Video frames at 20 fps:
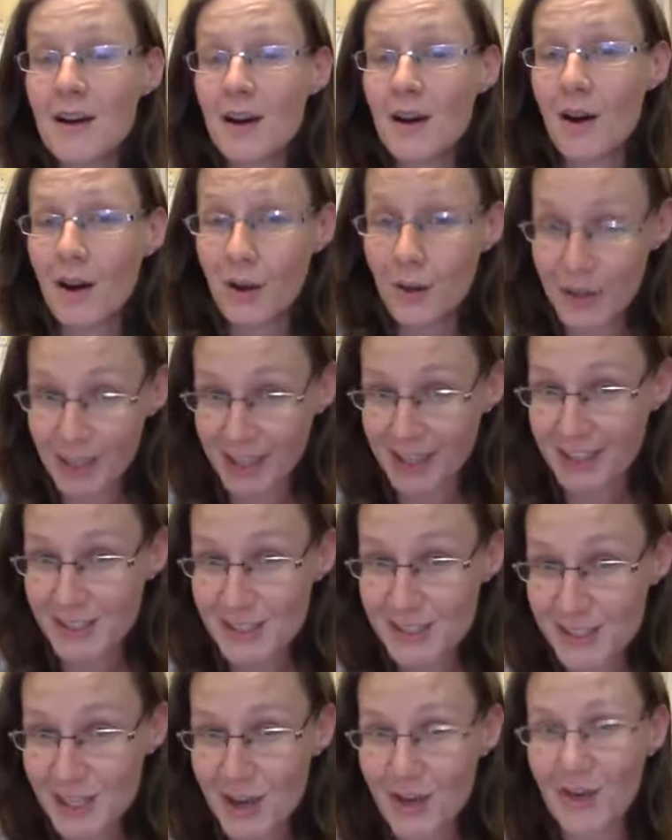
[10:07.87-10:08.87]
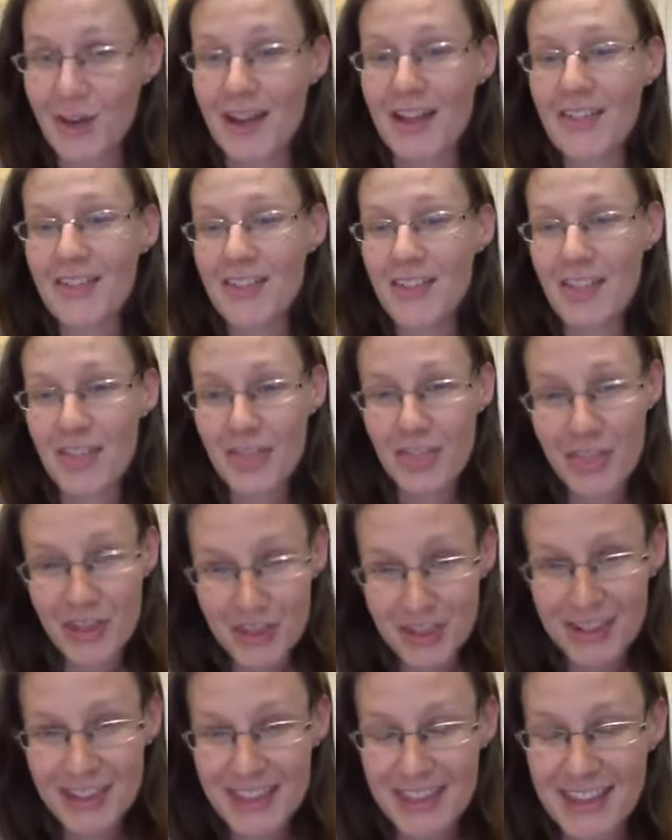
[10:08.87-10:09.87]
Okay, so the
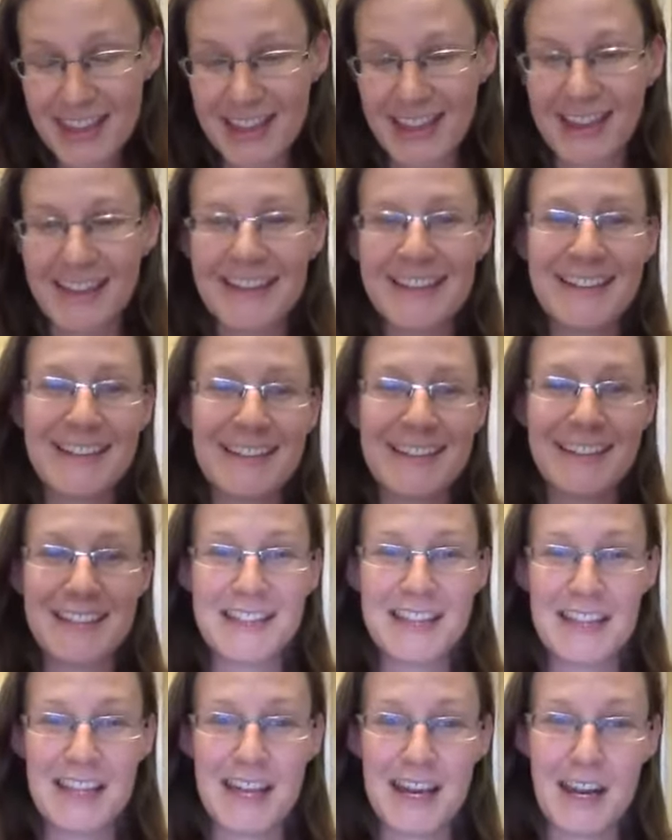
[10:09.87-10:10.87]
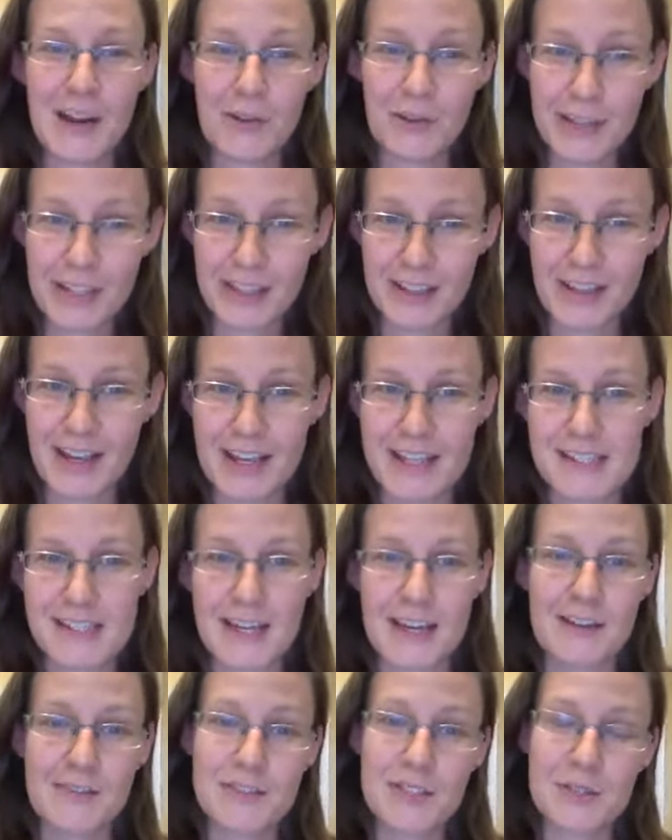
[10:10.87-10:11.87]
third thing that I realized
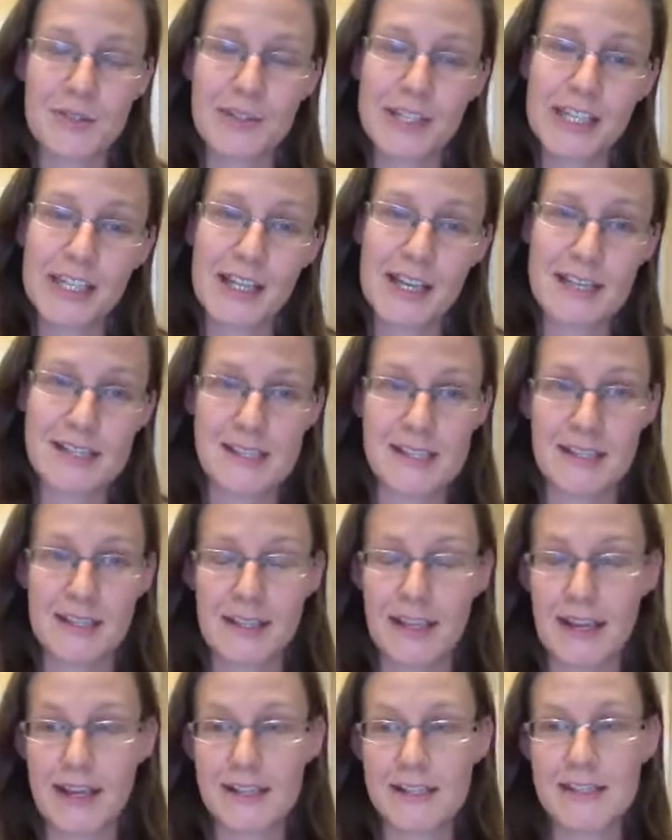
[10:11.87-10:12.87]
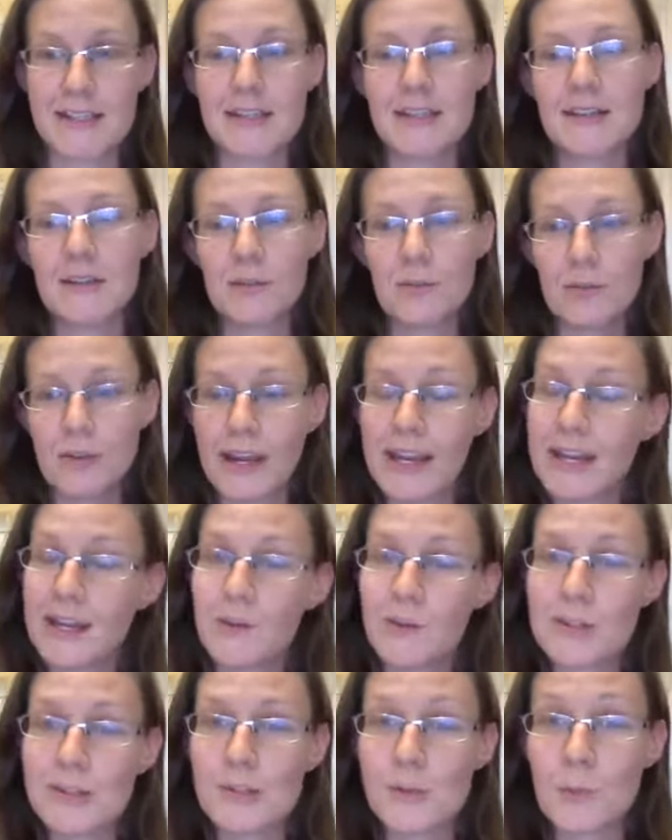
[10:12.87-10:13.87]
after realizing that writing
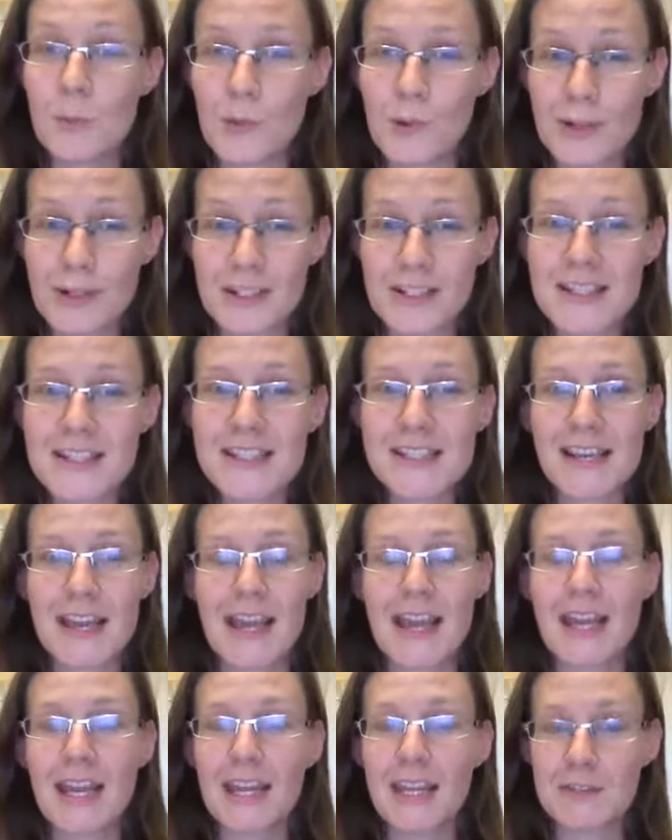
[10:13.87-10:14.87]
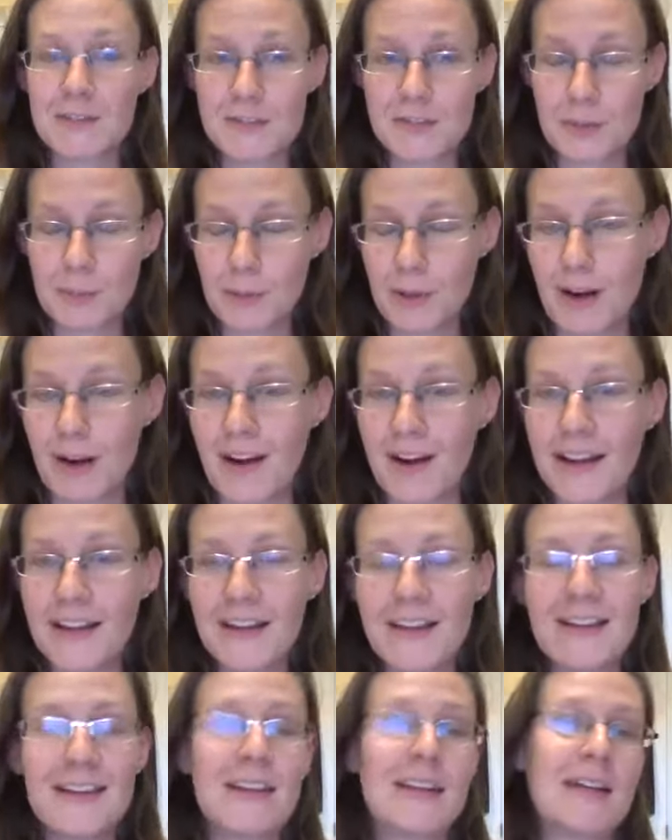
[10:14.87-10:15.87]
was important and a gift from God,
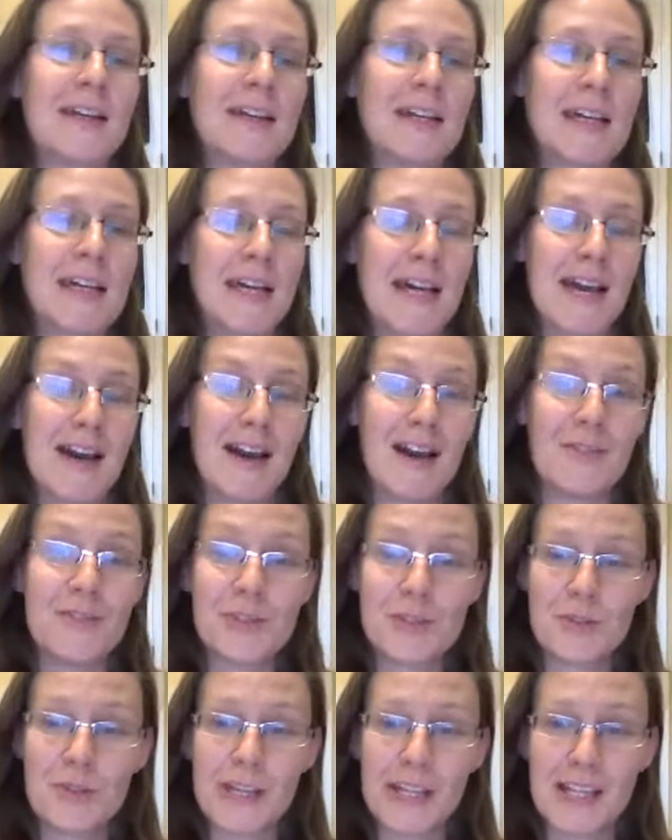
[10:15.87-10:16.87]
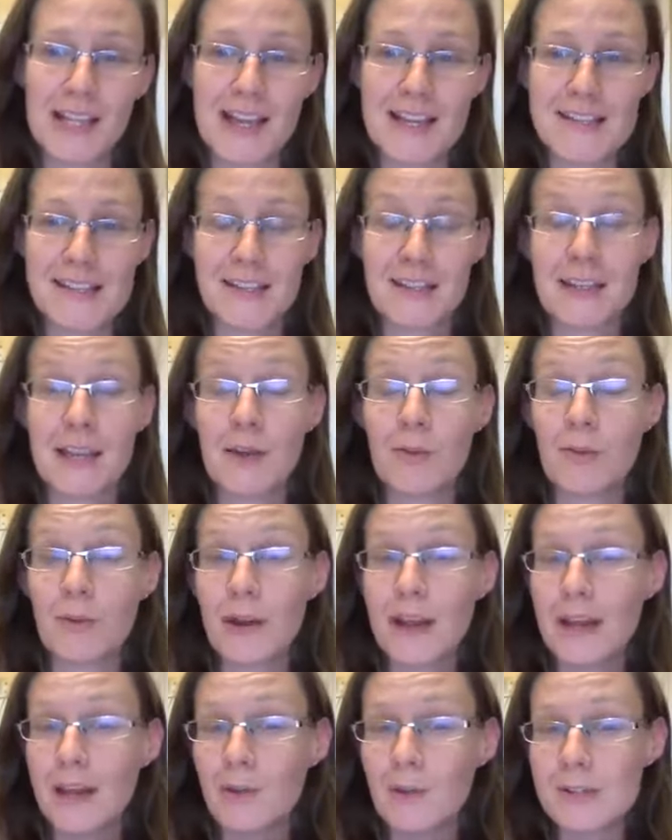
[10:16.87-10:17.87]
after realizing that
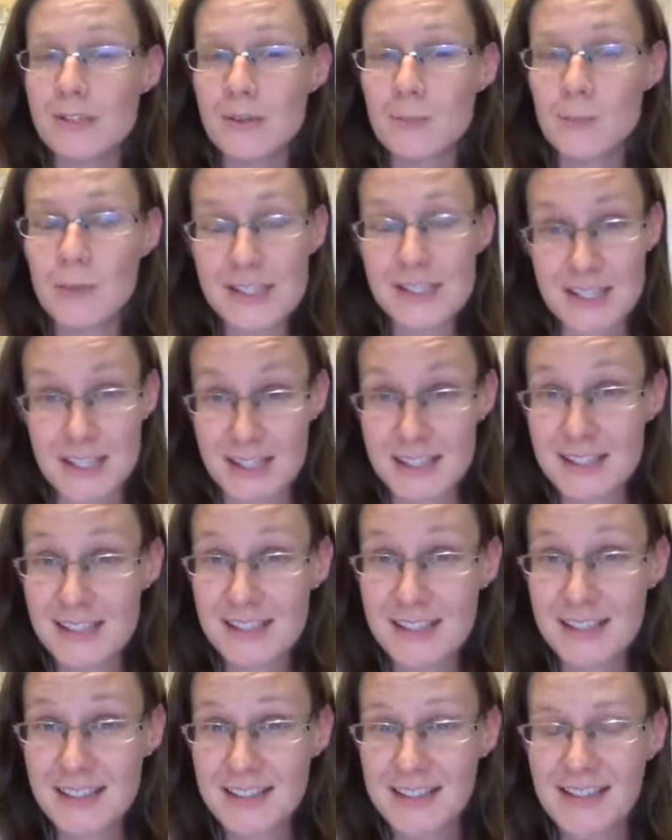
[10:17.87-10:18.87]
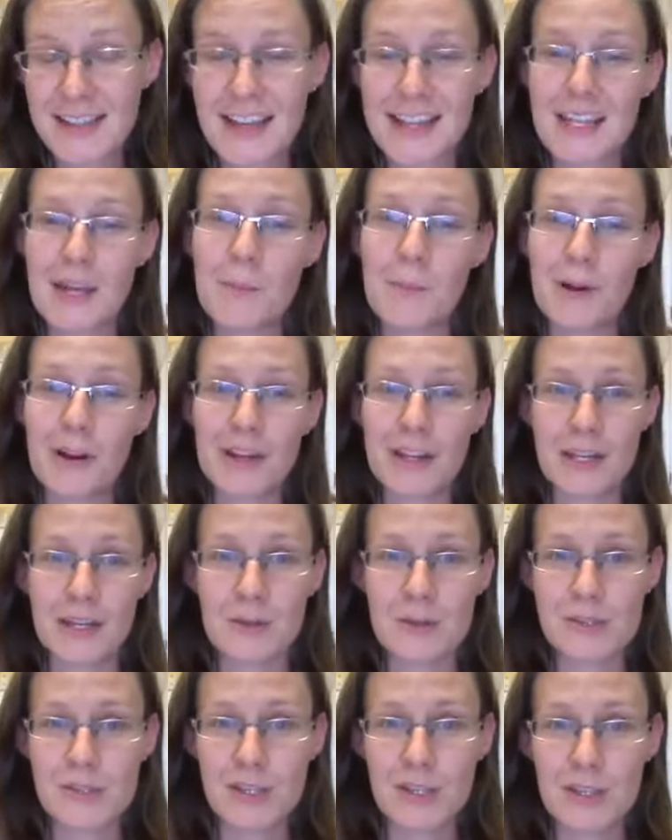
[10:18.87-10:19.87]
writing was a business and that marketing
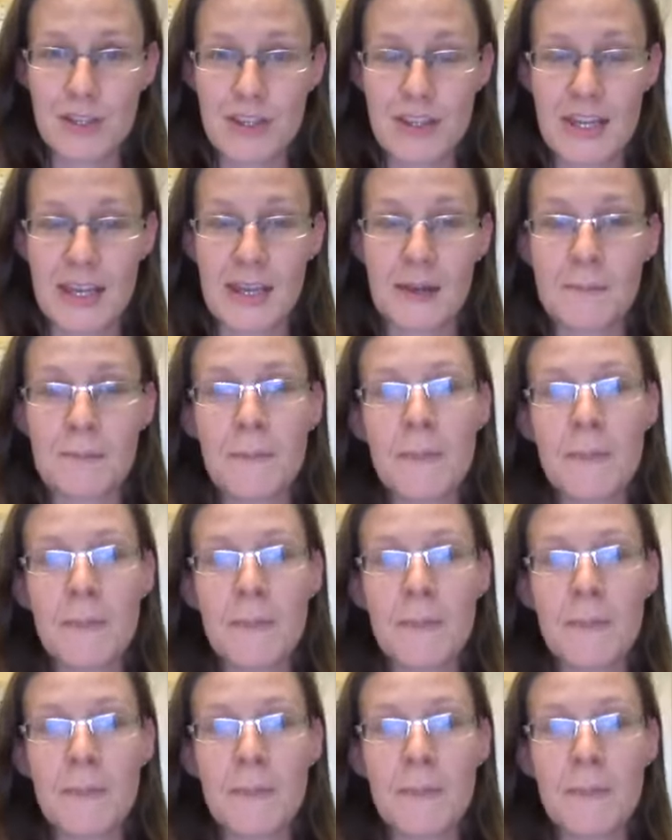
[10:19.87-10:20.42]
was a good thing,